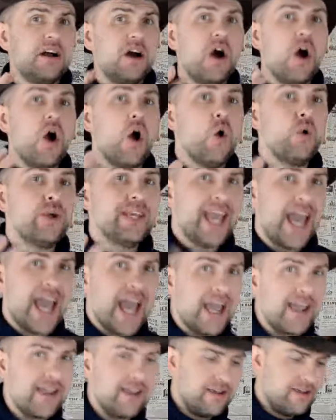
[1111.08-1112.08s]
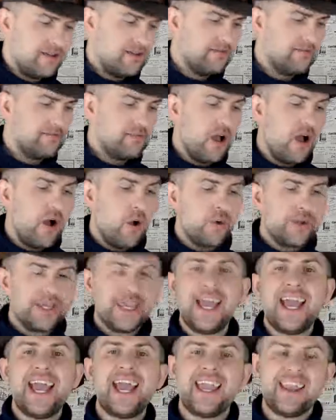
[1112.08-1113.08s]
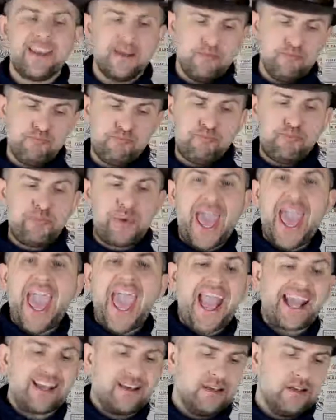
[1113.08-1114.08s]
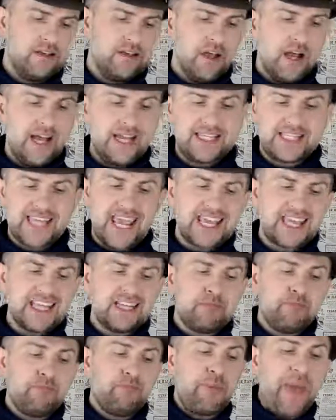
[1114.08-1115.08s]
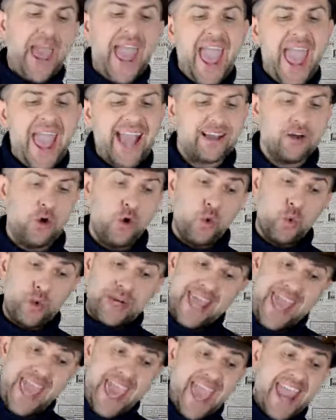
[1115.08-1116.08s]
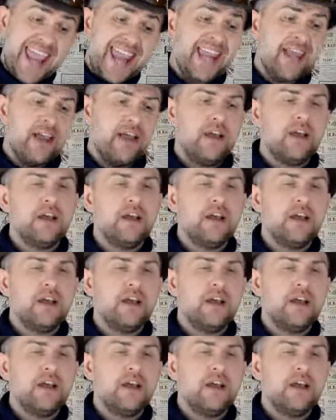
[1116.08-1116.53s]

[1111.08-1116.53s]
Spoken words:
Okay. Okay. Back. I take it back. Okay?